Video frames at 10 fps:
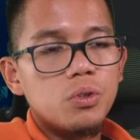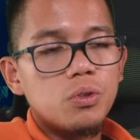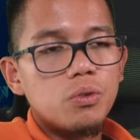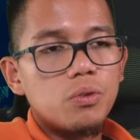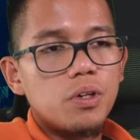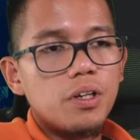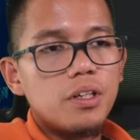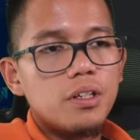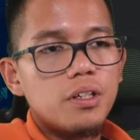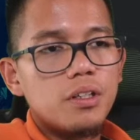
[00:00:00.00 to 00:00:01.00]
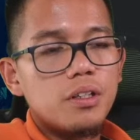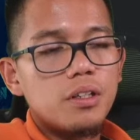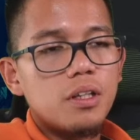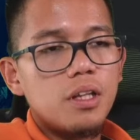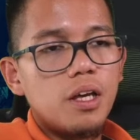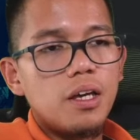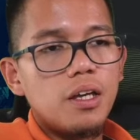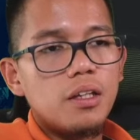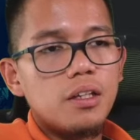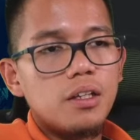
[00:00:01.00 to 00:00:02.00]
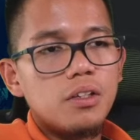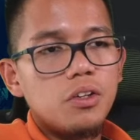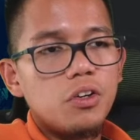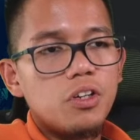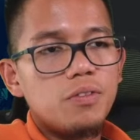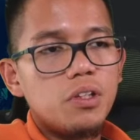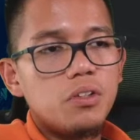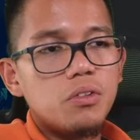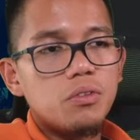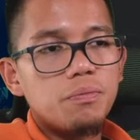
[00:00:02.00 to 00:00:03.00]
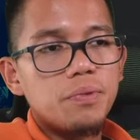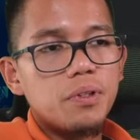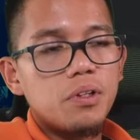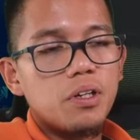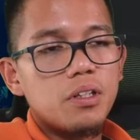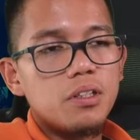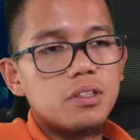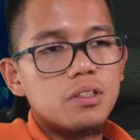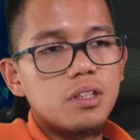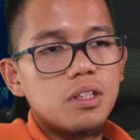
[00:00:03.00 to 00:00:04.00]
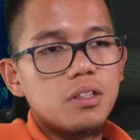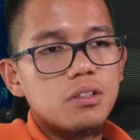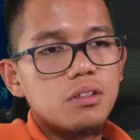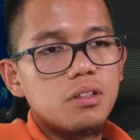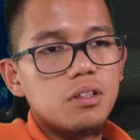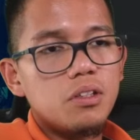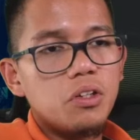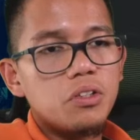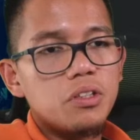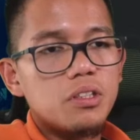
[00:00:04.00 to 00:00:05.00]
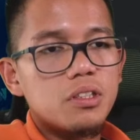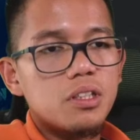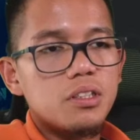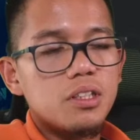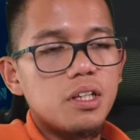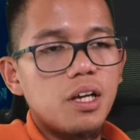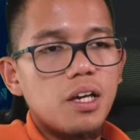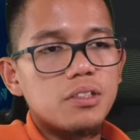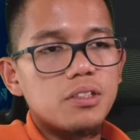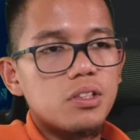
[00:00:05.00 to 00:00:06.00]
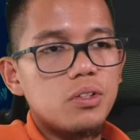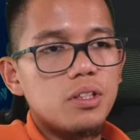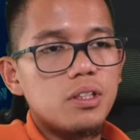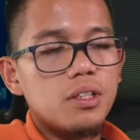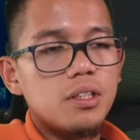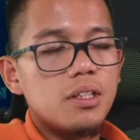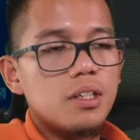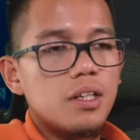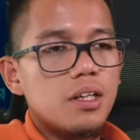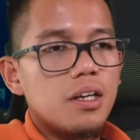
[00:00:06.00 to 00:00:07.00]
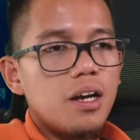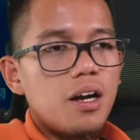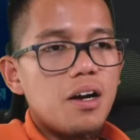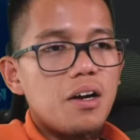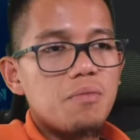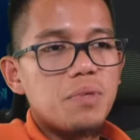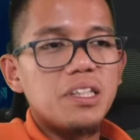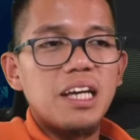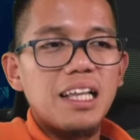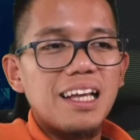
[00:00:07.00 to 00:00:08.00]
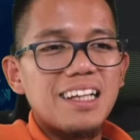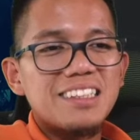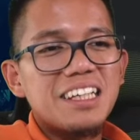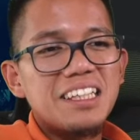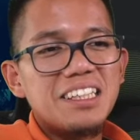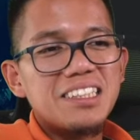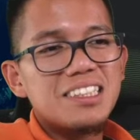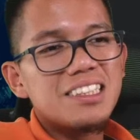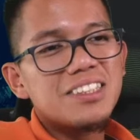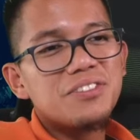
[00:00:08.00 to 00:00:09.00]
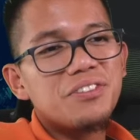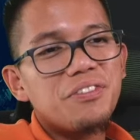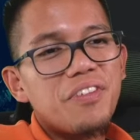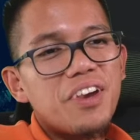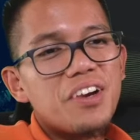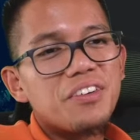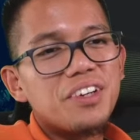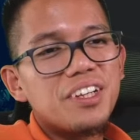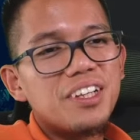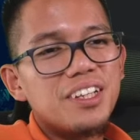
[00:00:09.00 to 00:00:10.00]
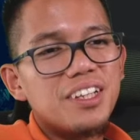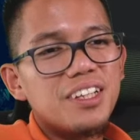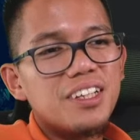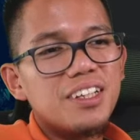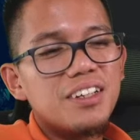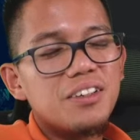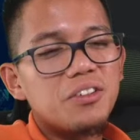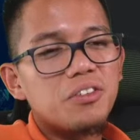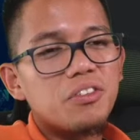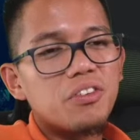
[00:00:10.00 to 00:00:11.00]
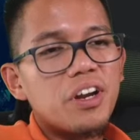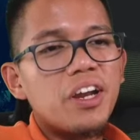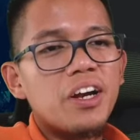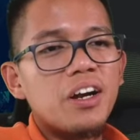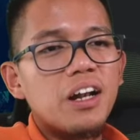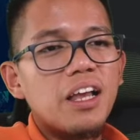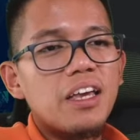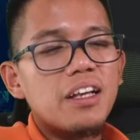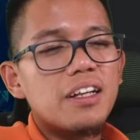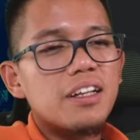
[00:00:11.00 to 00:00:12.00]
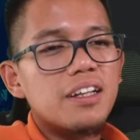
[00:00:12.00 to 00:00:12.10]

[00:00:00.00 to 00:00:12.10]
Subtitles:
right, then you don't even need to look at this. This thing is gonna get executed. But yeah, like I said, this is very rare. Like